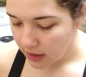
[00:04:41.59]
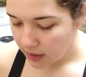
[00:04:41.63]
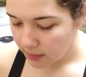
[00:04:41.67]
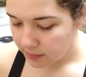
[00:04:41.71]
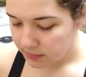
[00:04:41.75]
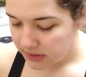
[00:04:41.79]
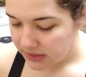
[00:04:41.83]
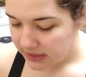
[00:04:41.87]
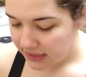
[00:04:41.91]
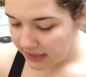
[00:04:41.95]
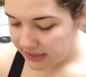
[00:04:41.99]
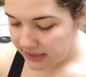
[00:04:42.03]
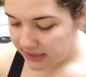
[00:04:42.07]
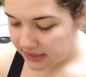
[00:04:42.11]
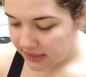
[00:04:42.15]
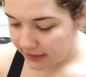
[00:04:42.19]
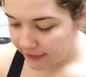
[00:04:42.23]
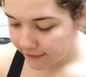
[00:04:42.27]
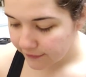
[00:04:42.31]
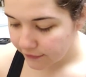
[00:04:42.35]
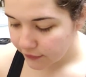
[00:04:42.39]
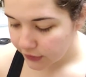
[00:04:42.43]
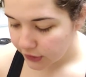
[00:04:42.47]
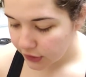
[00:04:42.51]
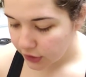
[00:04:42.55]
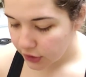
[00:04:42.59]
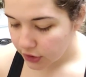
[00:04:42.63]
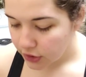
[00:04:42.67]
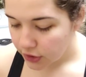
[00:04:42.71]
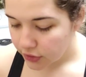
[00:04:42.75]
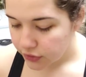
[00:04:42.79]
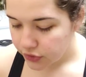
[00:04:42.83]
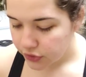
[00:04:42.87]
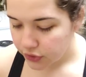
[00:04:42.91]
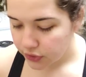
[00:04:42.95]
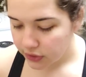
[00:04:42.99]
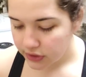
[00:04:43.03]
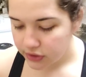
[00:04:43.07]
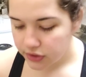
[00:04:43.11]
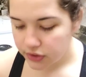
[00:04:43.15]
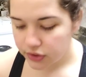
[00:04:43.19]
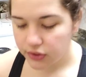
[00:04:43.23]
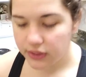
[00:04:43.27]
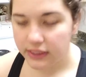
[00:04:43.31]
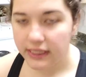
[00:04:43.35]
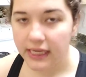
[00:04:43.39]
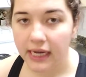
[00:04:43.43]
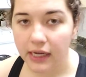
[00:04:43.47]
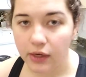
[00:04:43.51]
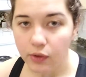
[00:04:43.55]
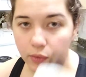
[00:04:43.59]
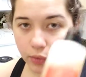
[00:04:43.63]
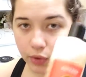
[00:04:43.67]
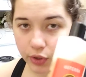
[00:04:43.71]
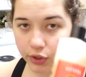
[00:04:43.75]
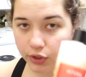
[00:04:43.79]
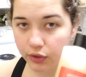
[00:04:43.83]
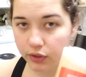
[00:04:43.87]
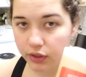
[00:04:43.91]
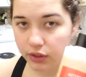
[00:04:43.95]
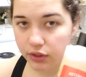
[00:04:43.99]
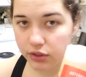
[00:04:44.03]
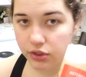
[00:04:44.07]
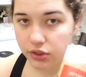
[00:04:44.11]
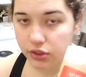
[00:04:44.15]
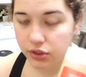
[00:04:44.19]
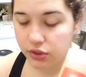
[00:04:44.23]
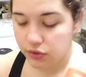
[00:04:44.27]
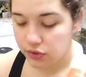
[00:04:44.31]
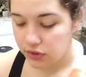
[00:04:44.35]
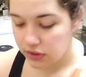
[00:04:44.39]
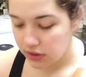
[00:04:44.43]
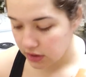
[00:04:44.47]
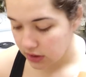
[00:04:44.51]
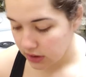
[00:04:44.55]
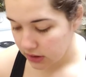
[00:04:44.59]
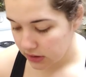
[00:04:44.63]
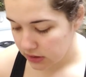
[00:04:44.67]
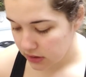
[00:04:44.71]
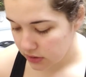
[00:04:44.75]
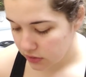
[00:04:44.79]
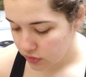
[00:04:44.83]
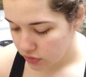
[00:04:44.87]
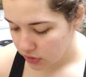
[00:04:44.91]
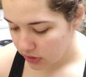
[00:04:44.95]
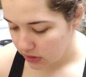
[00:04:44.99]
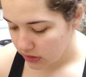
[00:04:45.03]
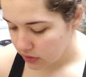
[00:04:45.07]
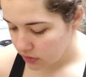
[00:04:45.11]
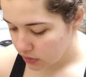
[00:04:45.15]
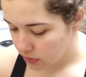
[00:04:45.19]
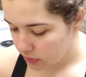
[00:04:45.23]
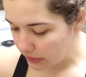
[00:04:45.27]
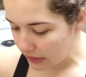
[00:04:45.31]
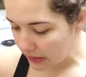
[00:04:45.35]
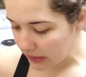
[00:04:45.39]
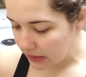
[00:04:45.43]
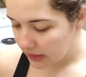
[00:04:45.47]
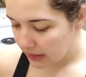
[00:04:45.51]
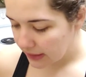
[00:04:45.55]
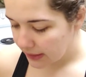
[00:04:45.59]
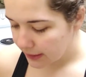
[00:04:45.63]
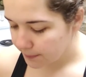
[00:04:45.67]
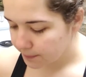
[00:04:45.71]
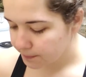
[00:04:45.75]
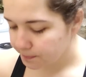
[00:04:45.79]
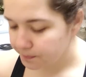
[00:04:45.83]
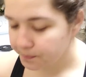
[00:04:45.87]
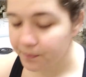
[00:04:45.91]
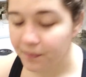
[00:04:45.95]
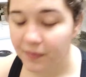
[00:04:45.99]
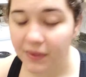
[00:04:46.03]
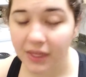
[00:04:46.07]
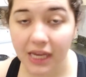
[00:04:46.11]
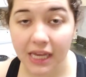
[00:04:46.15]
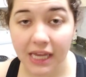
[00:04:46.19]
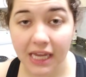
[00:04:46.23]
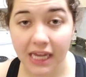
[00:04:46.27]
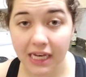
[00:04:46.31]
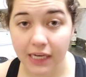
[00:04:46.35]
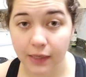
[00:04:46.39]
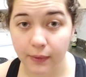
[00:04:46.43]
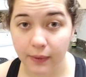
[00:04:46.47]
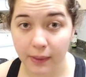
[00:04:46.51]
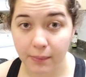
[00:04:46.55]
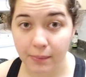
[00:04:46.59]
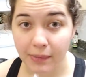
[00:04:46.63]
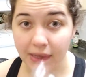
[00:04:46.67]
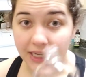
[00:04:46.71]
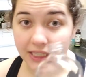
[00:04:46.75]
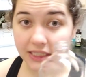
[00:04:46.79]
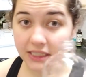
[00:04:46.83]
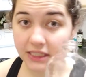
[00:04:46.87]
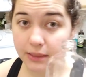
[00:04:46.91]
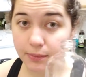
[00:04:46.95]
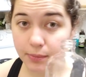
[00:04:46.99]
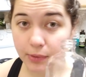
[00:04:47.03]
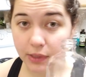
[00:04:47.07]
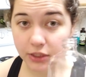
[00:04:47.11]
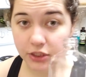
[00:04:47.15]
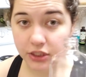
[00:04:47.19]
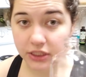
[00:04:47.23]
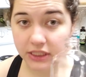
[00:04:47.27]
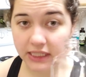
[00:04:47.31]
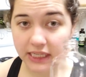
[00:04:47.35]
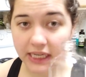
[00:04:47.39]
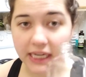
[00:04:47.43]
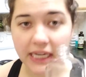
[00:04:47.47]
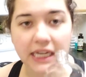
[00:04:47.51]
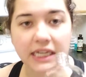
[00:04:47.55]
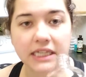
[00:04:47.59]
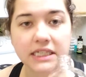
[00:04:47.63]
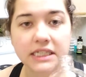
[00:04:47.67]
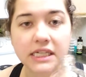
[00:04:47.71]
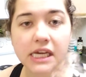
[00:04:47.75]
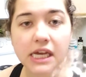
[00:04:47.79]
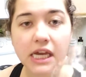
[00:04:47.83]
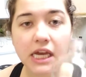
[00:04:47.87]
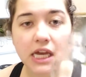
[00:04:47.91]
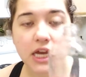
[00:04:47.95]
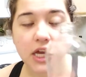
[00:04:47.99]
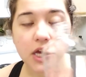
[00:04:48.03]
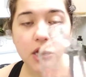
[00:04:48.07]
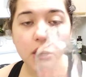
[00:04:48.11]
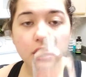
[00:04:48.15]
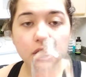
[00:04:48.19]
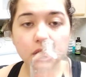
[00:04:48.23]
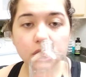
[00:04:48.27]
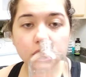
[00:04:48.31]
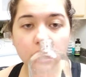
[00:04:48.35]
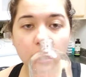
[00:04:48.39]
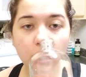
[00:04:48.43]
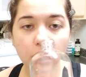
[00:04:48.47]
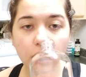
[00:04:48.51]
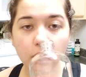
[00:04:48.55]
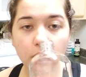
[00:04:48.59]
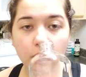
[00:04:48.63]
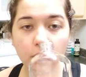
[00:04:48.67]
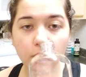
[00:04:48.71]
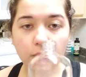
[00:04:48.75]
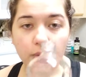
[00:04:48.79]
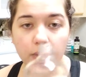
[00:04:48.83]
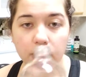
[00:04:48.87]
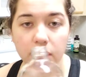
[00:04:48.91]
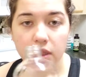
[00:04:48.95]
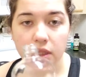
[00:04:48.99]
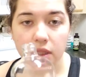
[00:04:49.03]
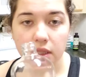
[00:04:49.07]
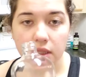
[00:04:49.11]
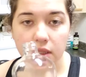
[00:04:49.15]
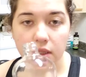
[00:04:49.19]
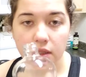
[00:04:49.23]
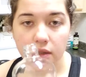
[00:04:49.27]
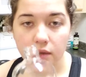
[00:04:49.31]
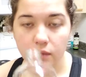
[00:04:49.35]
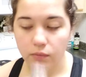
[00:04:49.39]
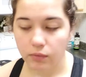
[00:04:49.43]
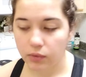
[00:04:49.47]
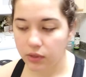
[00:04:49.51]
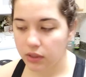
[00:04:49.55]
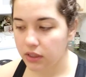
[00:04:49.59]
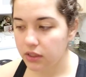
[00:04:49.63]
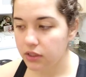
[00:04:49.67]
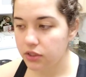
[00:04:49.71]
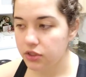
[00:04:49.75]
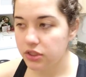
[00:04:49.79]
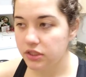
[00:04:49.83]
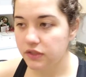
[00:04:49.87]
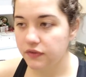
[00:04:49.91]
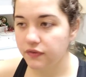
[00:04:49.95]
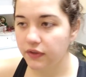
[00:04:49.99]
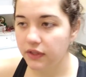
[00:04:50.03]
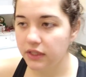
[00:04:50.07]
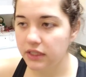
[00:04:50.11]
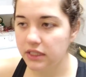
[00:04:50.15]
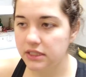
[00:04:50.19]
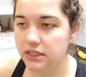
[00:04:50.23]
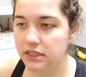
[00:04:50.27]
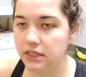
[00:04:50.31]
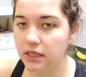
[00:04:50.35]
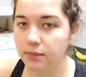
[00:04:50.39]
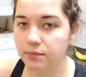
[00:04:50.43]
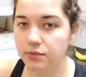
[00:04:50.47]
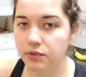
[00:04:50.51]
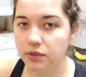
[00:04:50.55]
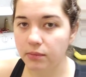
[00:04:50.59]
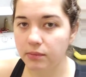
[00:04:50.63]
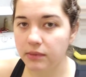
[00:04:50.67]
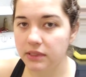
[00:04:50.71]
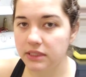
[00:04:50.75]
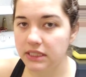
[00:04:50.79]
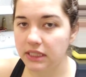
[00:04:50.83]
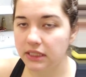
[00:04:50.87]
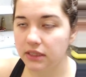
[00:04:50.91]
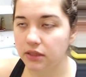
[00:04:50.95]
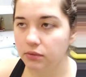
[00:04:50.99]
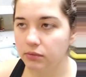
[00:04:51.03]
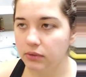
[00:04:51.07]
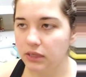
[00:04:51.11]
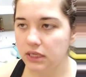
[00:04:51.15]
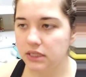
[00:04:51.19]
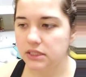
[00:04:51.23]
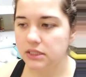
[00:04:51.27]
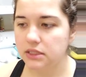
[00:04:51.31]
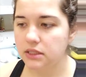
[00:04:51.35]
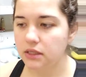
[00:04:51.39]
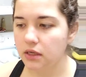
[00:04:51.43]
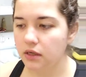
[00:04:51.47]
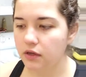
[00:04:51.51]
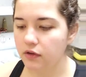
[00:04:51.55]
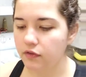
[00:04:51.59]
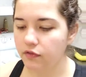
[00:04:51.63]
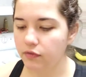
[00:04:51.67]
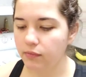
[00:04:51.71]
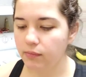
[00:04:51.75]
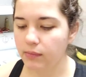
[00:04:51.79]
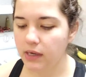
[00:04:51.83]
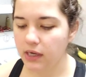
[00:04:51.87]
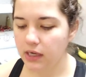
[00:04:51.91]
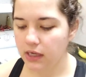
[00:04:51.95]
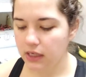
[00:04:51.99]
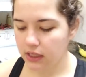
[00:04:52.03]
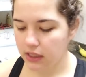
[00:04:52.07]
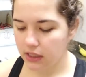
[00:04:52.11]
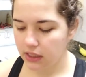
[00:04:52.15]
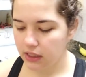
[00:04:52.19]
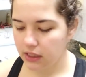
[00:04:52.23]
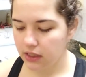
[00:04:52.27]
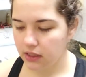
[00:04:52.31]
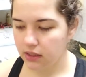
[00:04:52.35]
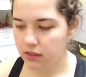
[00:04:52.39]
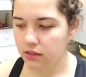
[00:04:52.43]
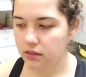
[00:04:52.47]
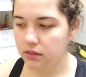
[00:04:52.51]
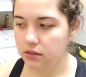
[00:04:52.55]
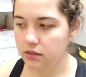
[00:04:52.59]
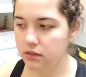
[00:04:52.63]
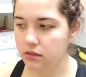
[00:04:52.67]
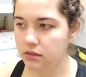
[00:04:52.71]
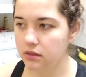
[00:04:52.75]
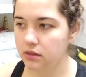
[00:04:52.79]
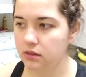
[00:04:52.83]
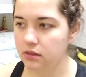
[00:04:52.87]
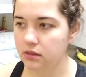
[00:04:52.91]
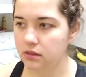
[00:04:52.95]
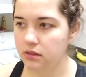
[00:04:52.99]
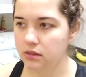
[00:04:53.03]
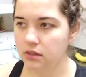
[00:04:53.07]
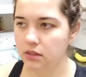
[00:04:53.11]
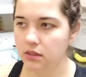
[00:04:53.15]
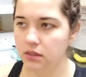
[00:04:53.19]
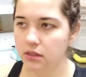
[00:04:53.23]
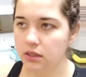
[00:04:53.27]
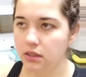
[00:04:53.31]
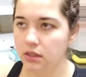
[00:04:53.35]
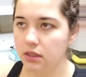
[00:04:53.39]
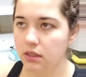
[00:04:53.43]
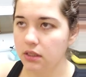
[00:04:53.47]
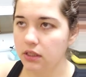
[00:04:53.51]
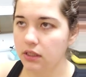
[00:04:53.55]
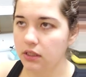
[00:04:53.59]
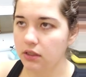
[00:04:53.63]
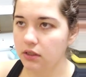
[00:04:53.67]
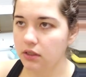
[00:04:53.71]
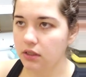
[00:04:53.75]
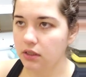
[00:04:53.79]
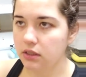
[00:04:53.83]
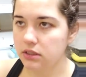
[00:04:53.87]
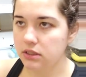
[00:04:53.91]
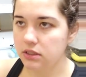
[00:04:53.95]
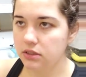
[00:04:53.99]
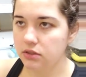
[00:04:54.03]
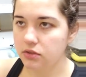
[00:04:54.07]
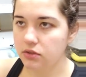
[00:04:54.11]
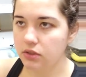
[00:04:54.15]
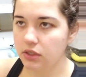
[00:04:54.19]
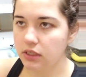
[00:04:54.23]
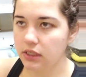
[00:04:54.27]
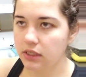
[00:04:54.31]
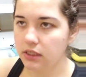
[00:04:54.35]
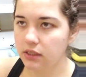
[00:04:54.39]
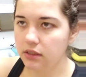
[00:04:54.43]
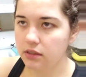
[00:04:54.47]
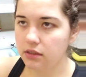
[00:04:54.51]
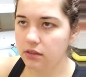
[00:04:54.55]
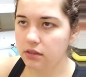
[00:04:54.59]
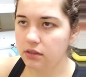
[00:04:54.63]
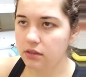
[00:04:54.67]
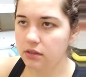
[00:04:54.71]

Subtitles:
Stain stick for your clothes, you can do that, or you can just use the concentrate directly. Anyway, back to the project at hand. So we're gonna just fill this up. So I'm gonna take the rest of my cleaner concentrate,